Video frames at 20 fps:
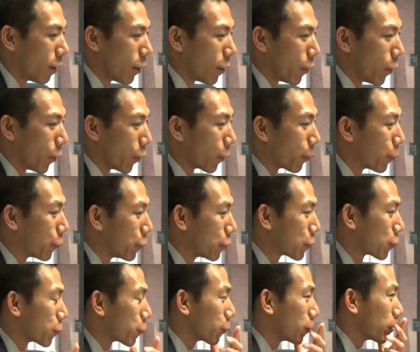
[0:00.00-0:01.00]
Oh, the
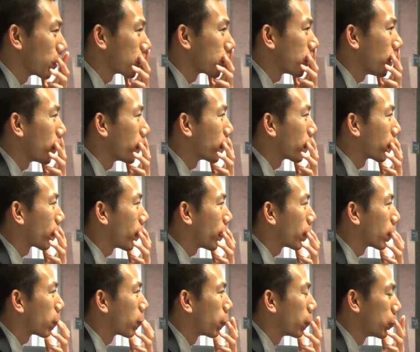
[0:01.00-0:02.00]
producer is really exciting,
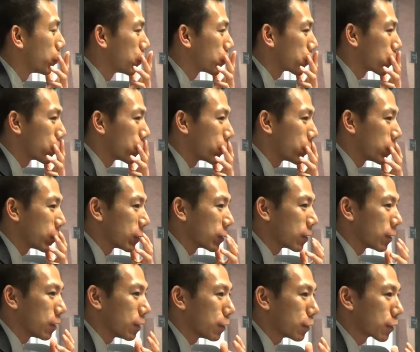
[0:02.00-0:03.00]
right? The producer
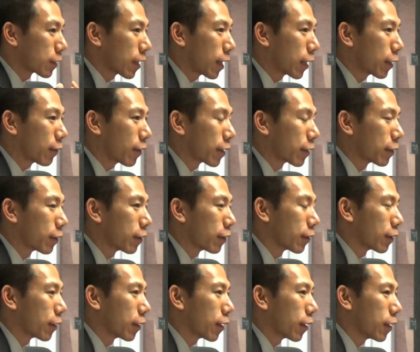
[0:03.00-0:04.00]
is kind of like the
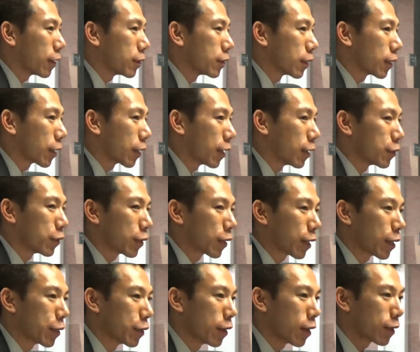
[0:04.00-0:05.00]

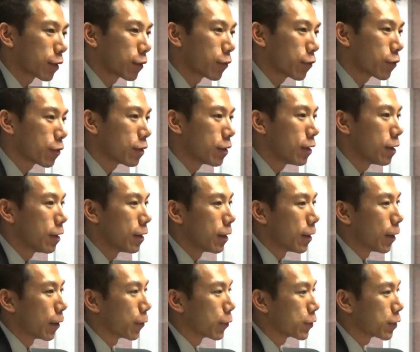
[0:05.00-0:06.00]
conductor
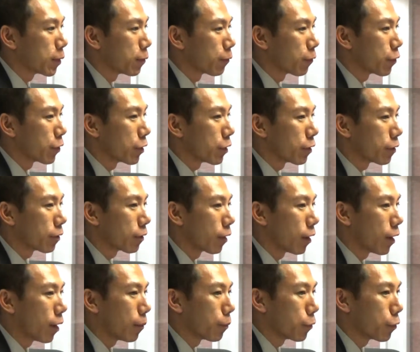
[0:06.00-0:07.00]
of the symphony.
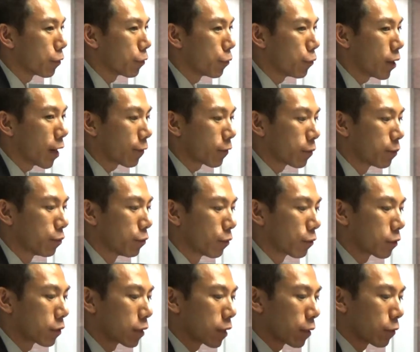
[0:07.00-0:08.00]
You have to pull
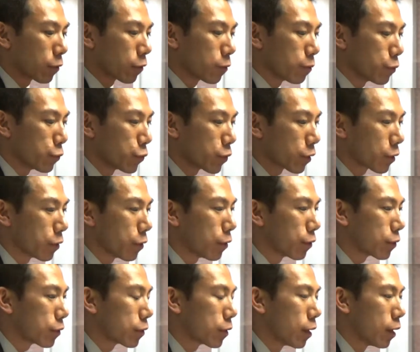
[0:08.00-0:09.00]
together the music
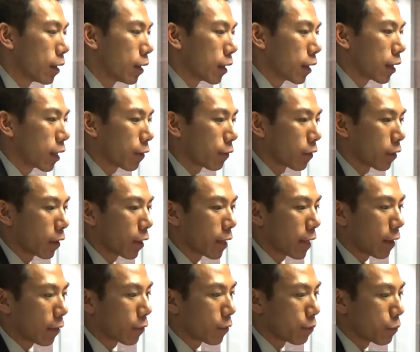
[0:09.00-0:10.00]
notes. You have to lay
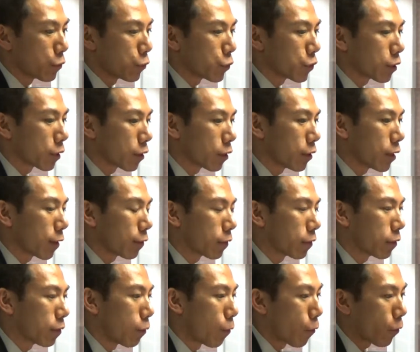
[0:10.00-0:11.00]
out the music. You have
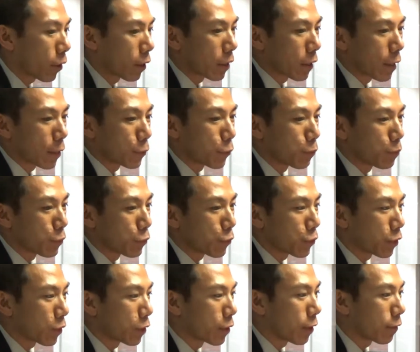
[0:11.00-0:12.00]
to organize the
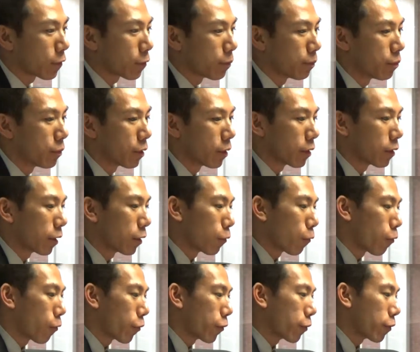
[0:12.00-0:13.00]
music. You have to put in
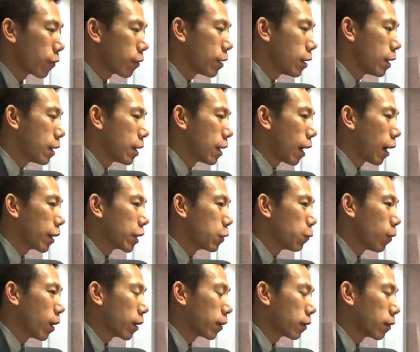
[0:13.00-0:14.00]
order how you
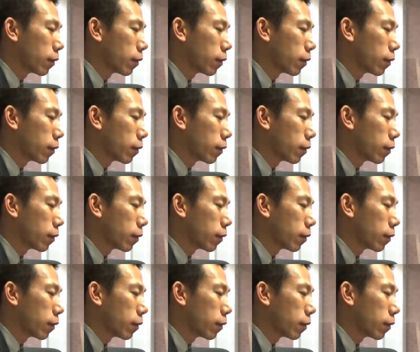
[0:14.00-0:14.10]
want